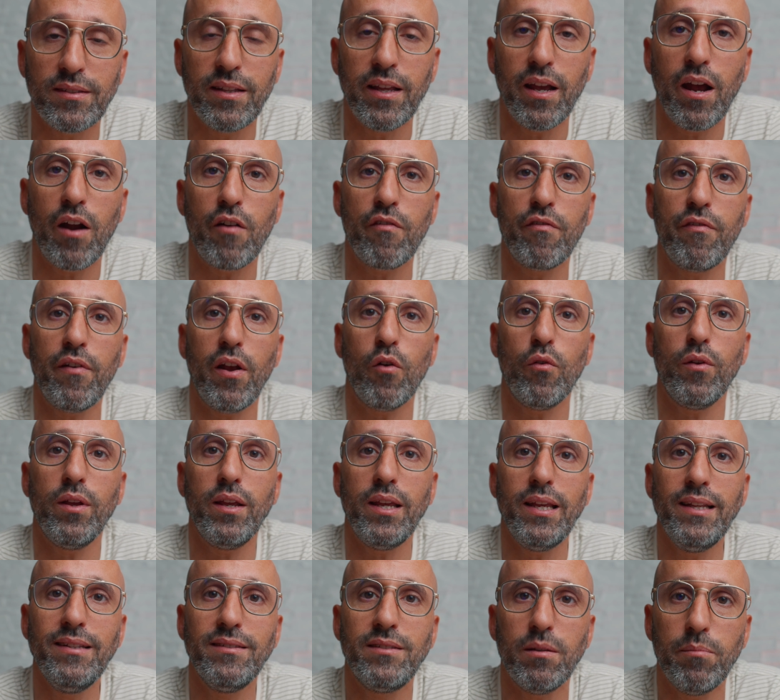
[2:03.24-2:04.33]
They are
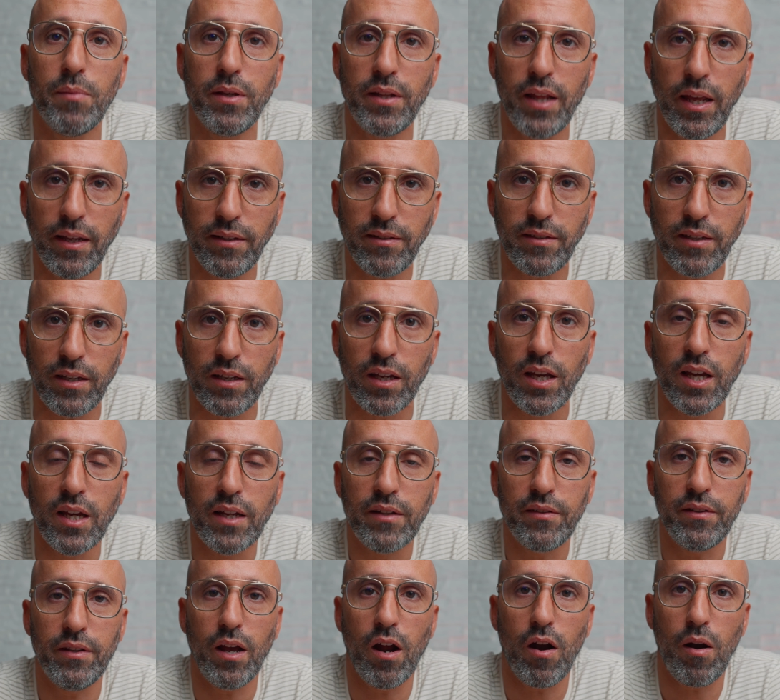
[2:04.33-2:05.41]
very intimidating.
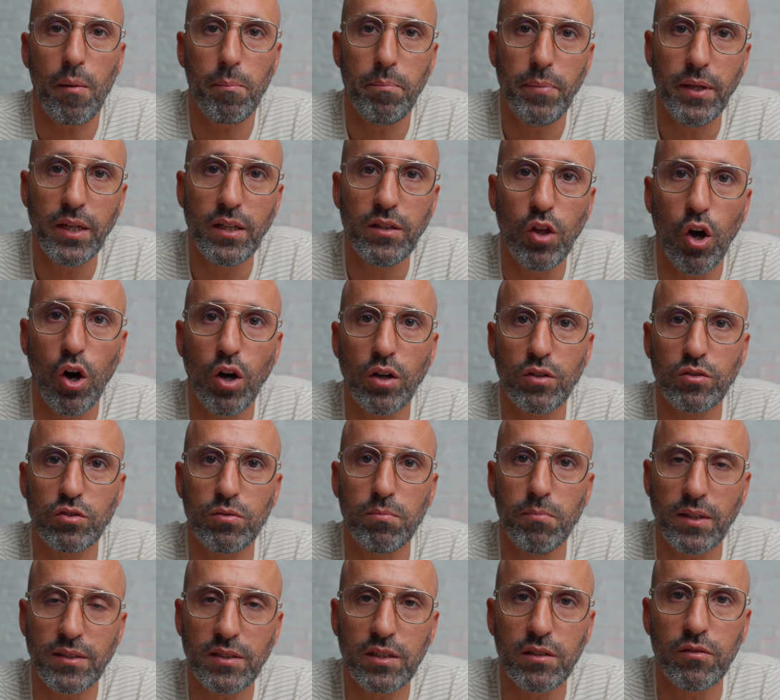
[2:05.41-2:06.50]
They are big dogs,
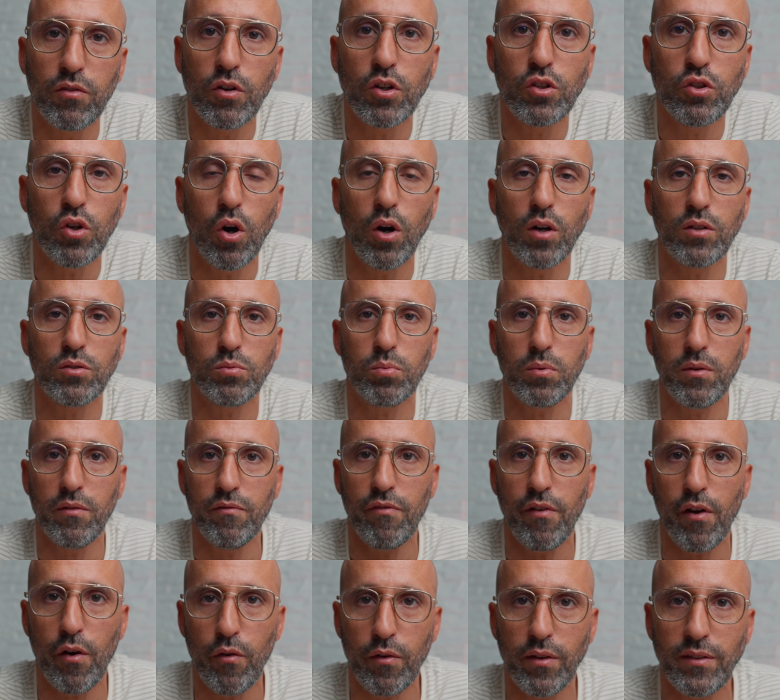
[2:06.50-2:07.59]
muscular dogs with
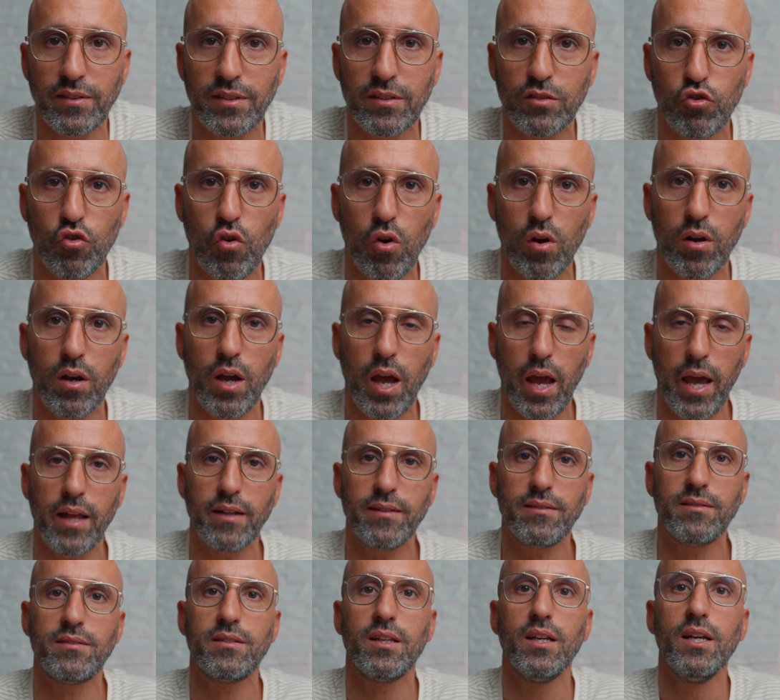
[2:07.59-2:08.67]
very strong
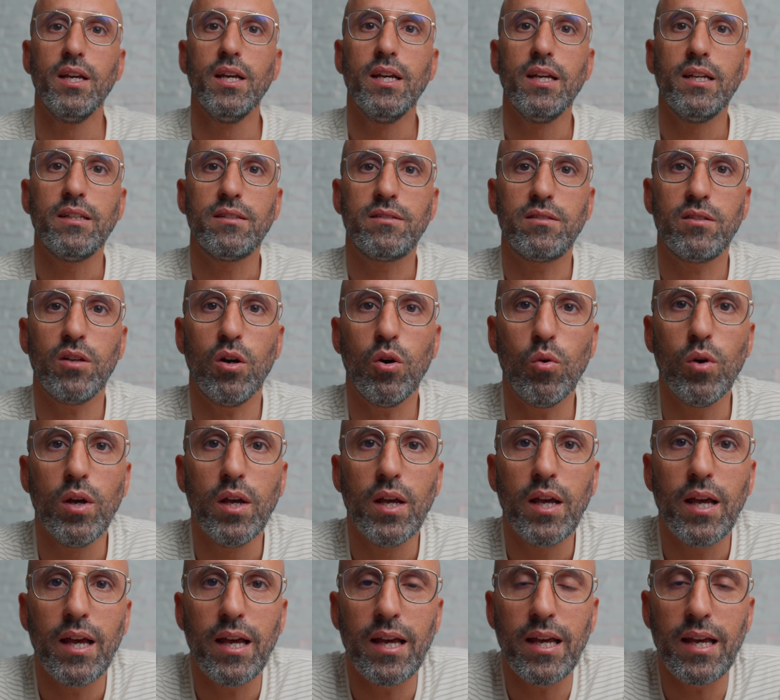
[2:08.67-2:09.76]
heads. So
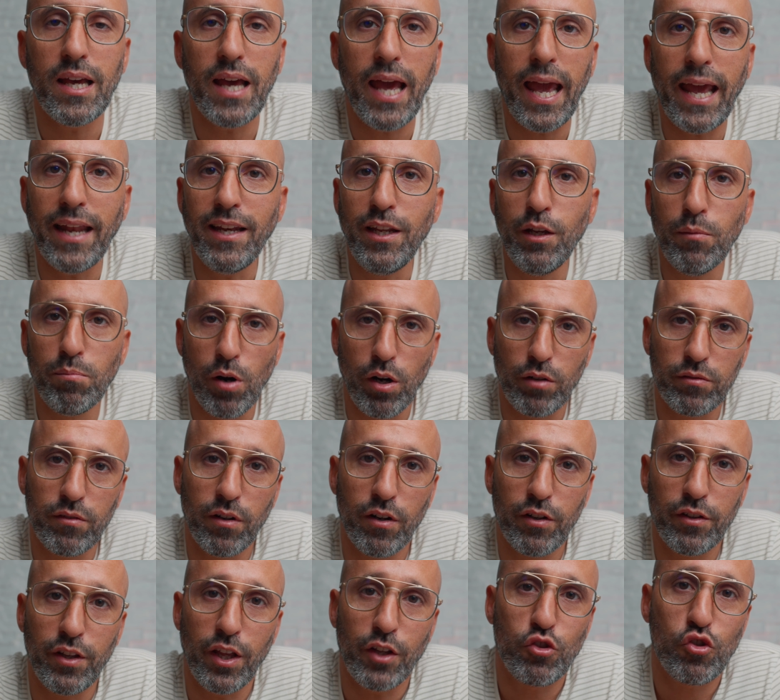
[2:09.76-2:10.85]
any
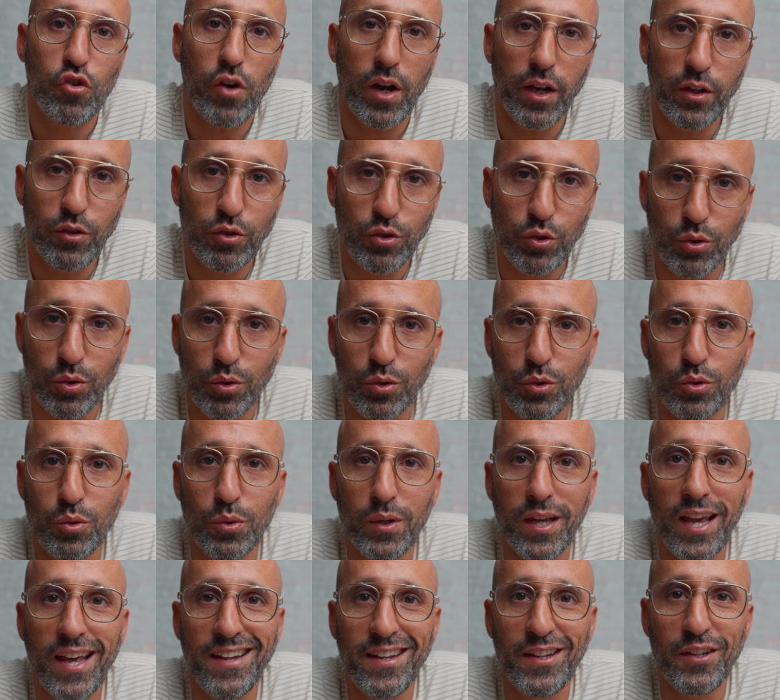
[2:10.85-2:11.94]
burglar that try to
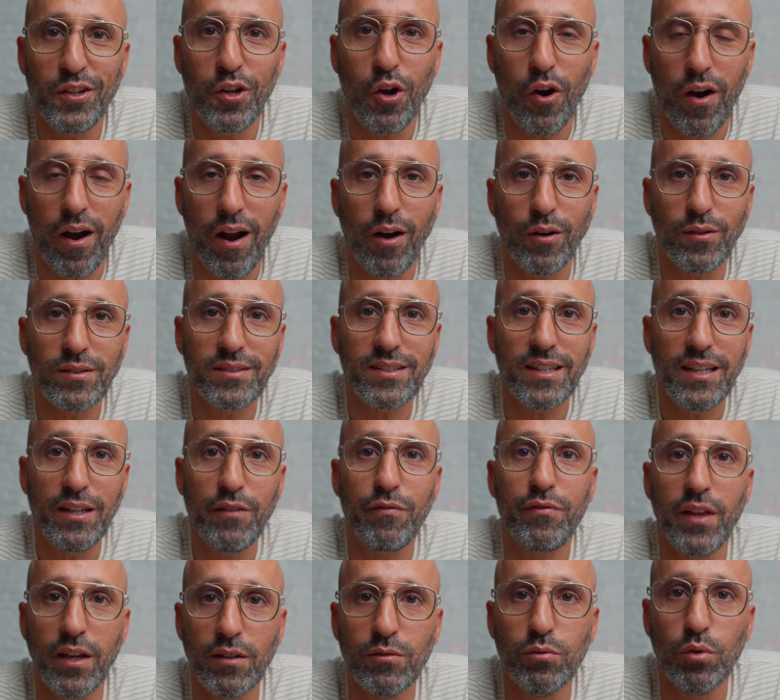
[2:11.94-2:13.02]
get in your house,
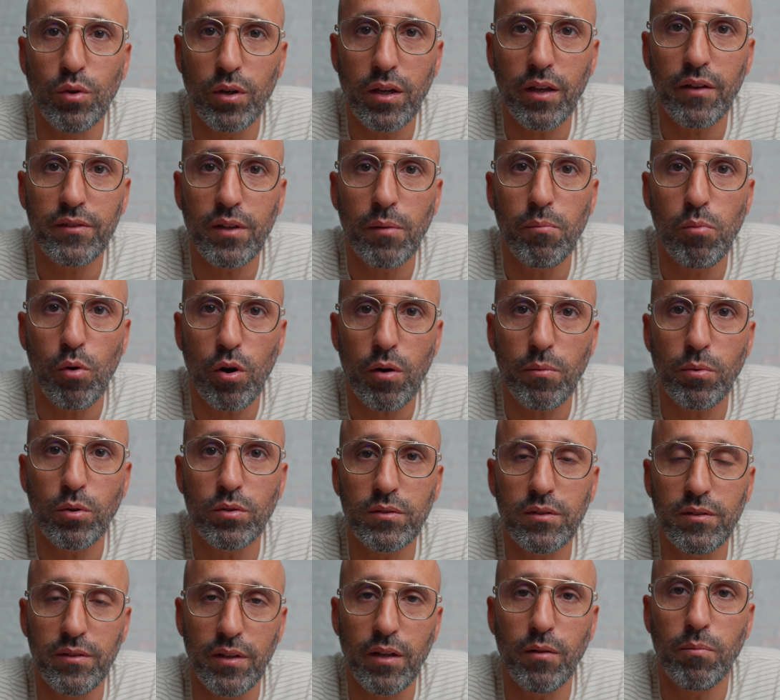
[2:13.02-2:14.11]
if they look at the
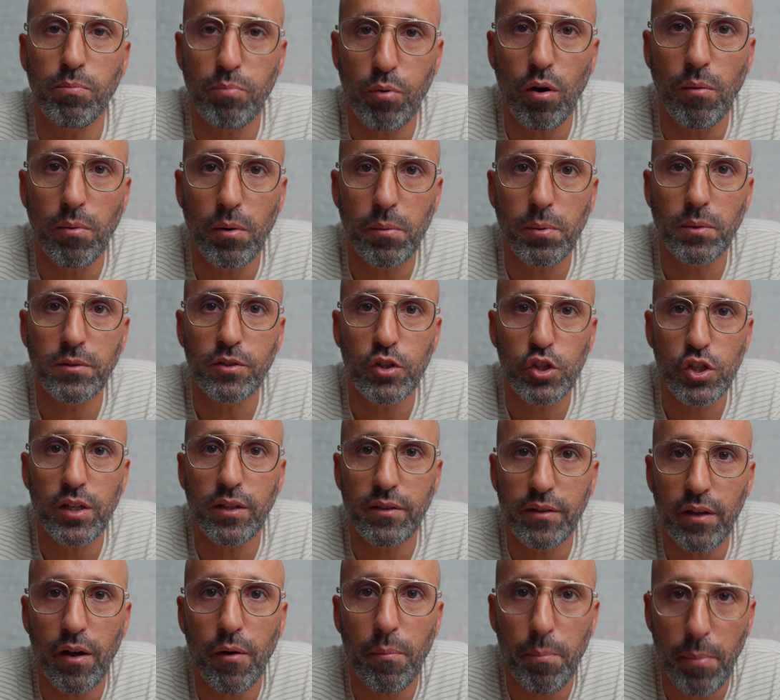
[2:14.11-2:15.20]
Boerboel, they probably shit
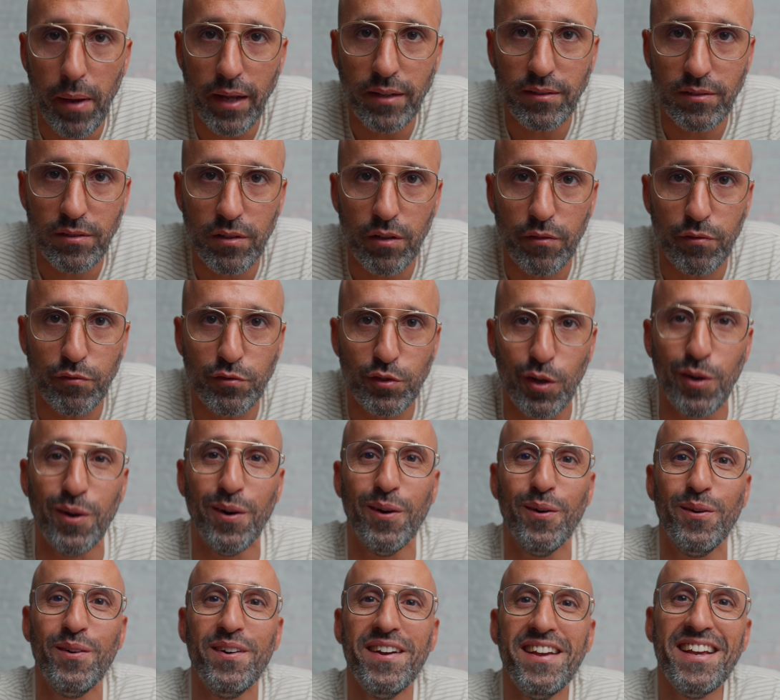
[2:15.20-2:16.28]
their pants off.
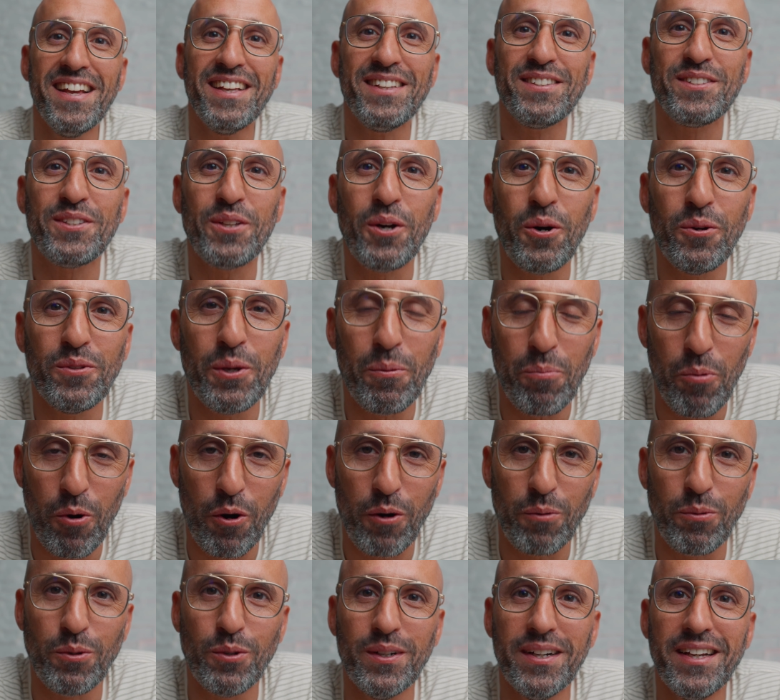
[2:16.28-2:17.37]
So the
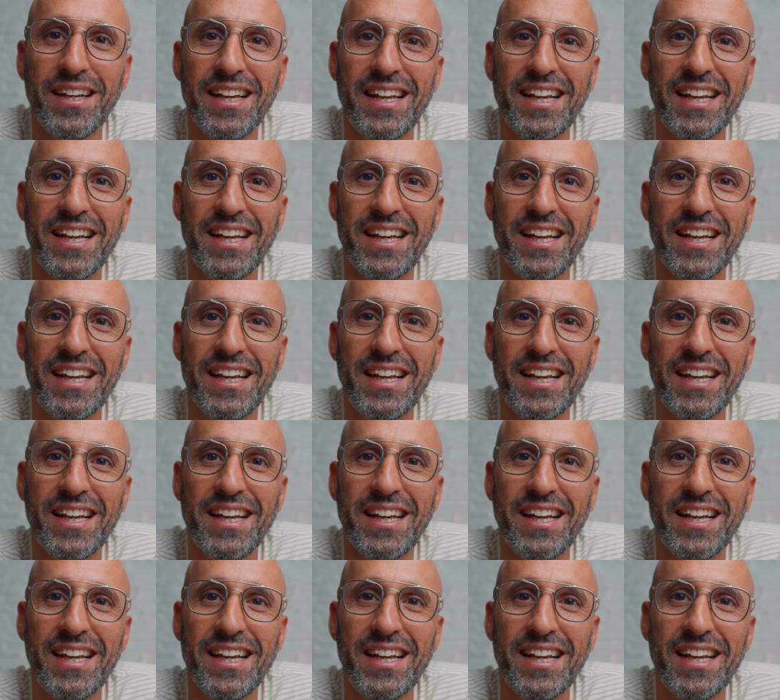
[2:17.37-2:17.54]
Boerboel,